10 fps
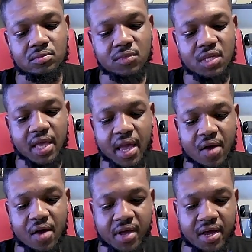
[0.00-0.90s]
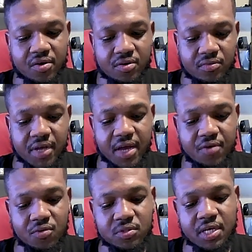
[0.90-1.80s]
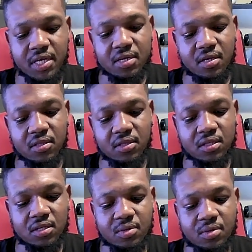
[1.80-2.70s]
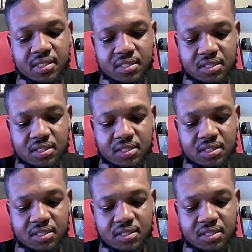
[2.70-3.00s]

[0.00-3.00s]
Yeah, we gotta rotate it a little bit.